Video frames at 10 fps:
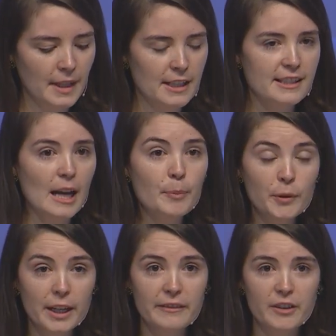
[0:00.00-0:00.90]

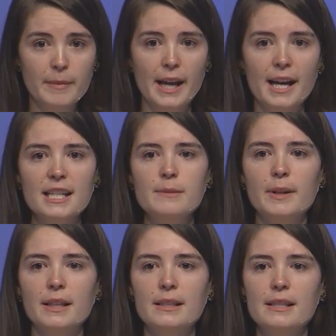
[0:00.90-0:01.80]
separated from my
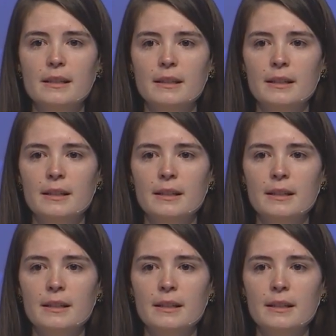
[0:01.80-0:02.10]
husband